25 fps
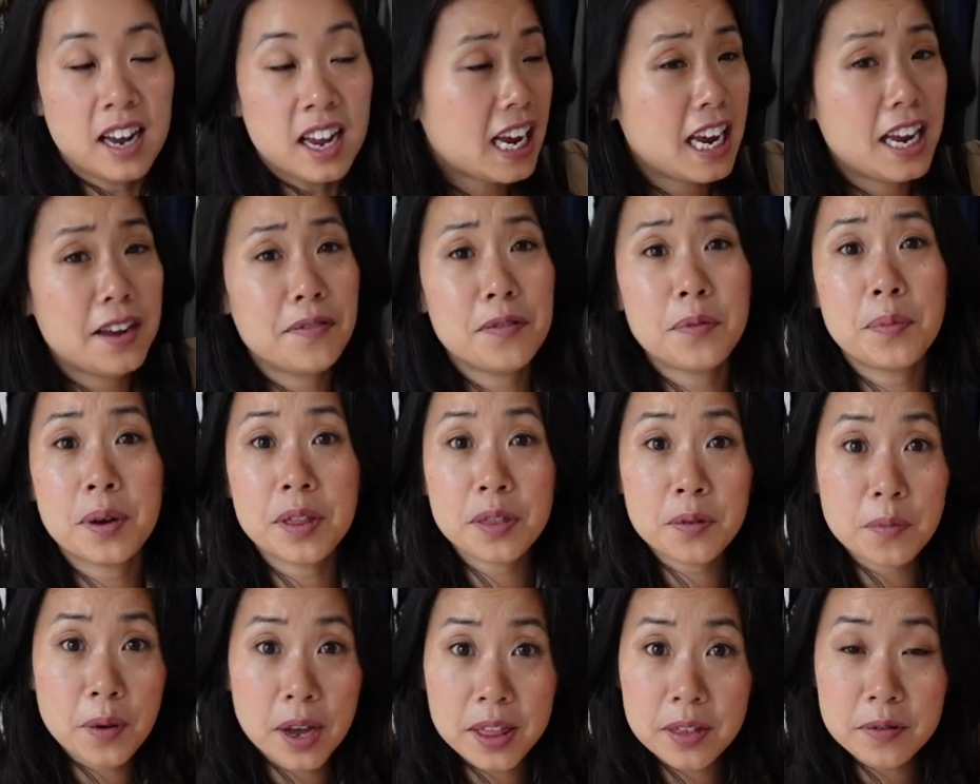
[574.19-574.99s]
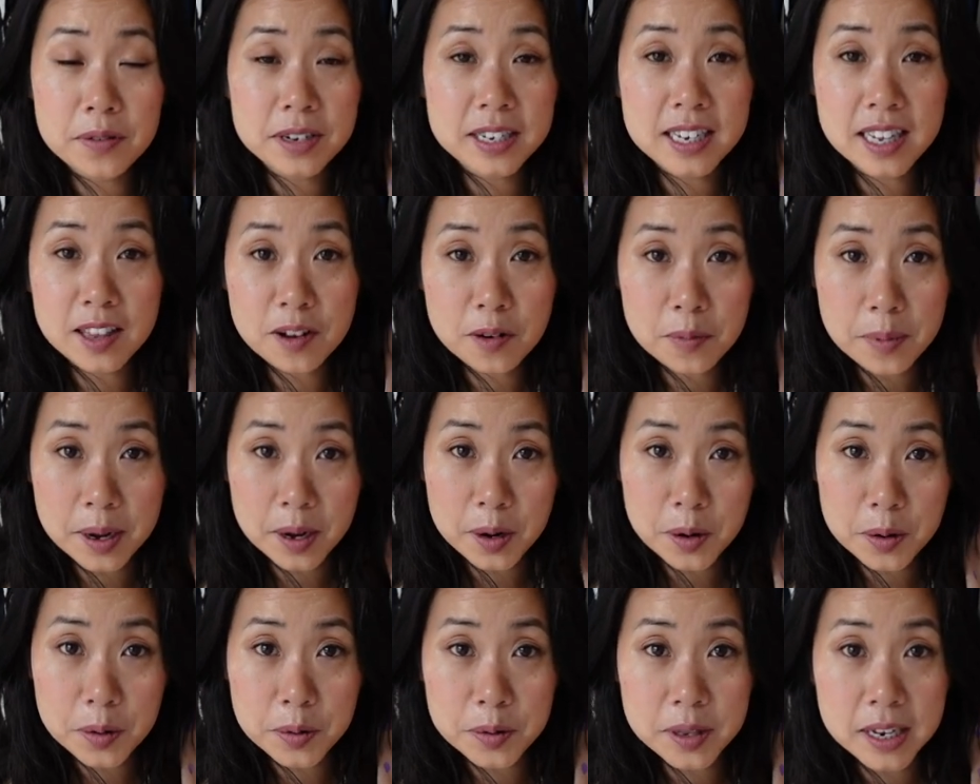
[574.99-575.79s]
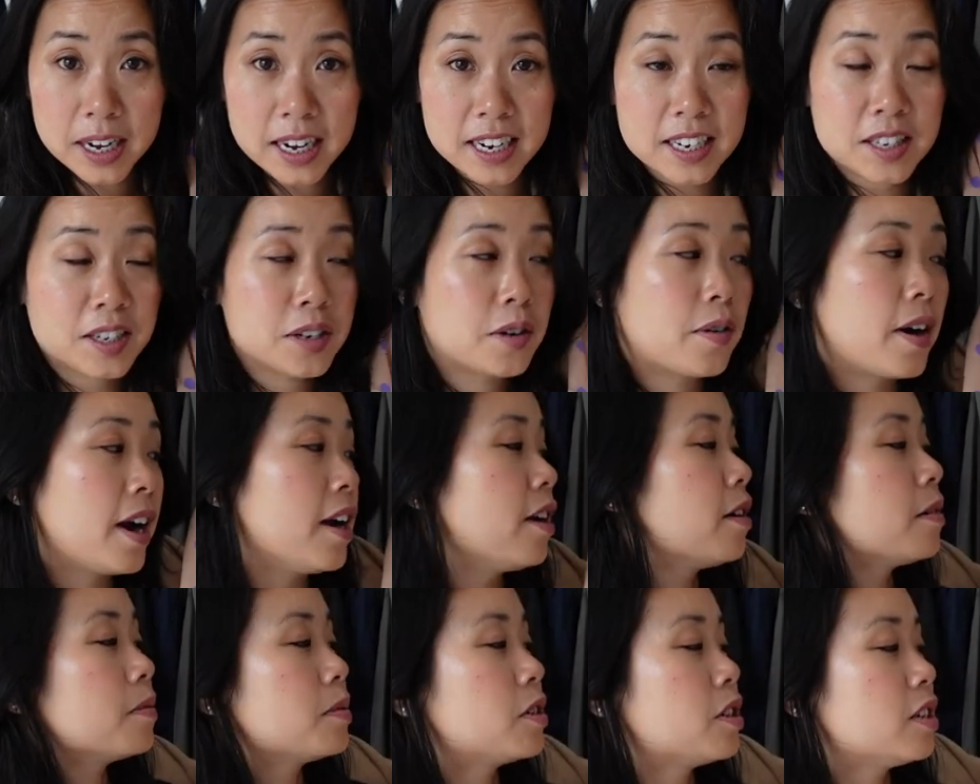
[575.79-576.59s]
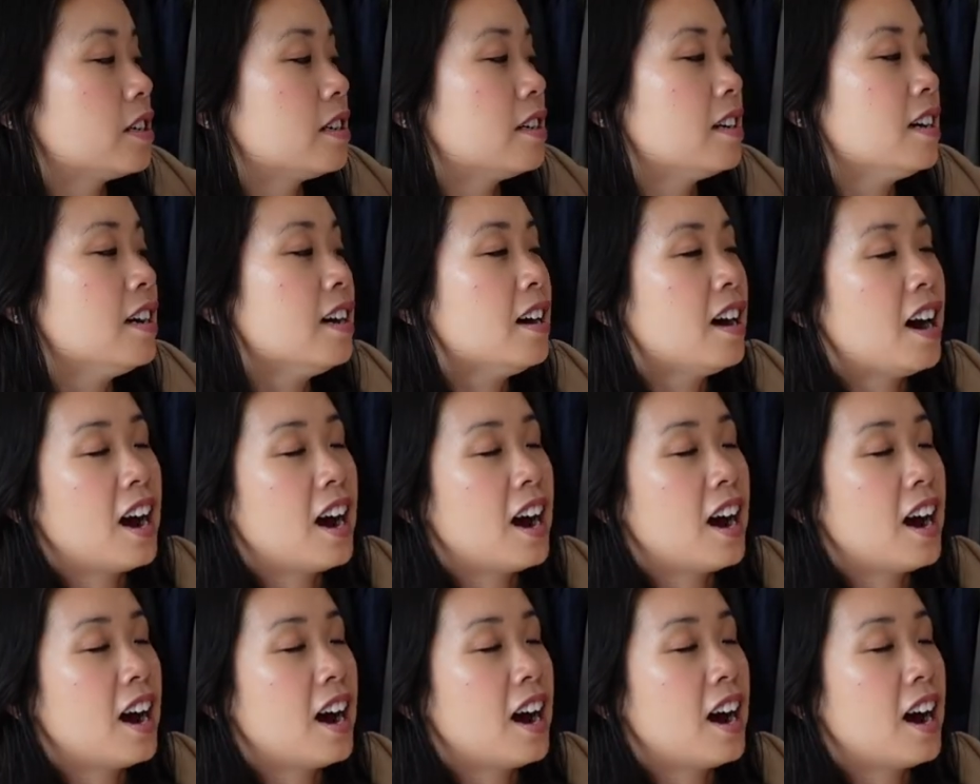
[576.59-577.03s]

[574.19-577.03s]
Even when the weather is a little bit cooler, it's a great option.